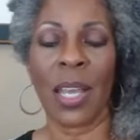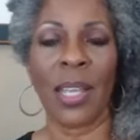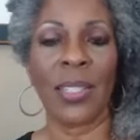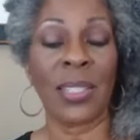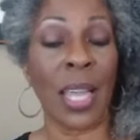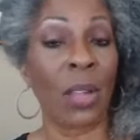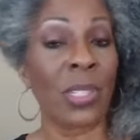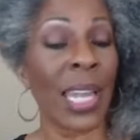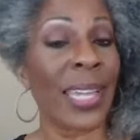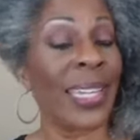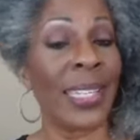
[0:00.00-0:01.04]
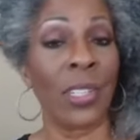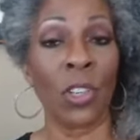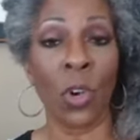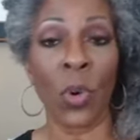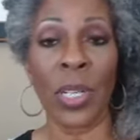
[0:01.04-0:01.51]
Sounds like he
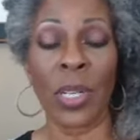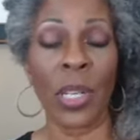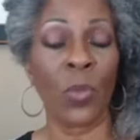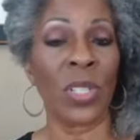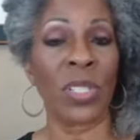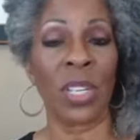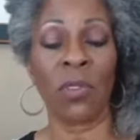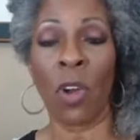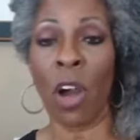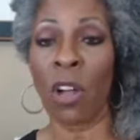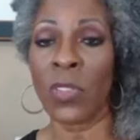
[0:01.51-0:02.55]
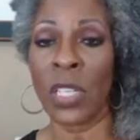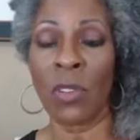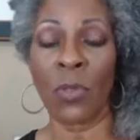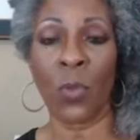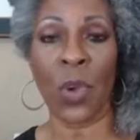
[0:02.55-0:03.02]
didn't know it. He wasn't involved in
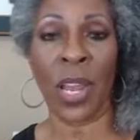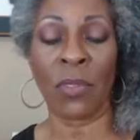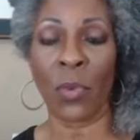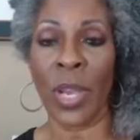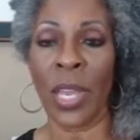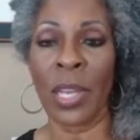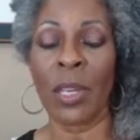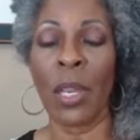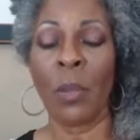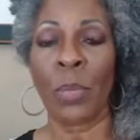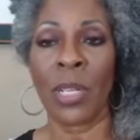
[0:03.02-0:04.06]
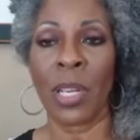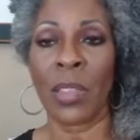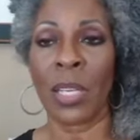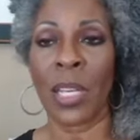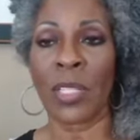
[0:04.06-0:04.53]
it from what I've read. But
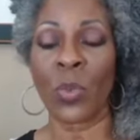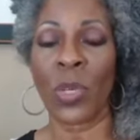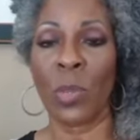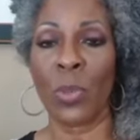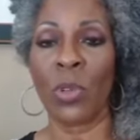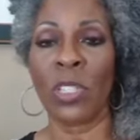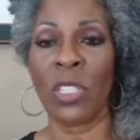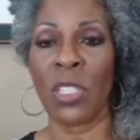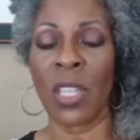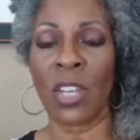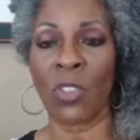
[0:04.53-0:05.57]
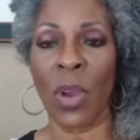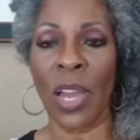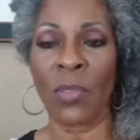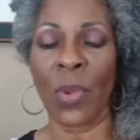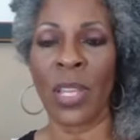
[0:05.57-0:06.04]
nonetheless, when he pulled into that
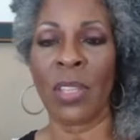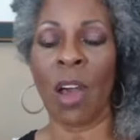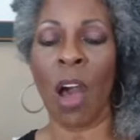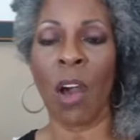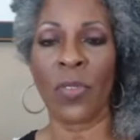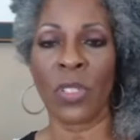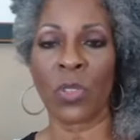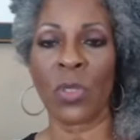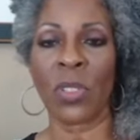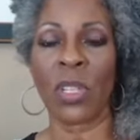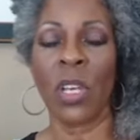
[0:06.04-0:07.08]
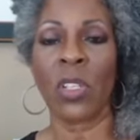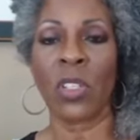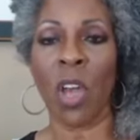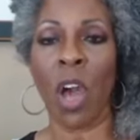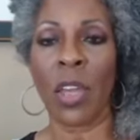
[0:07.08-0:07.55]
driveway, the officers
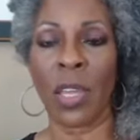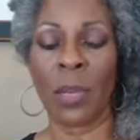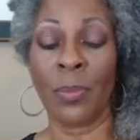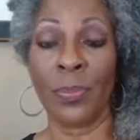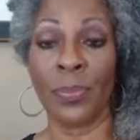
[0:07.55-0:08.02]
saw him.